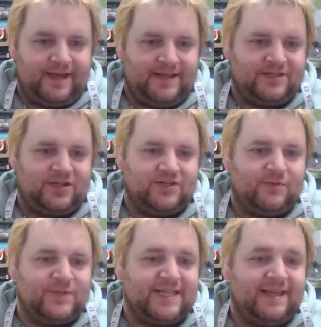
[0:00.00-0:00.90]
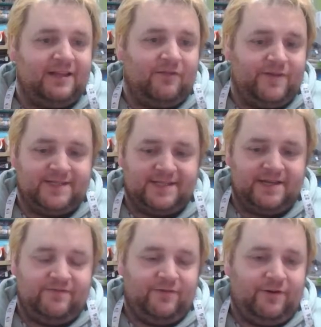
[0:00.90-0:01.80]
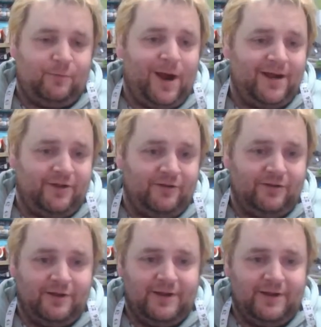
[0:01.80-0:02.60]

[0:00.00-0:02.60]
And because I was ill, obviously, for a while,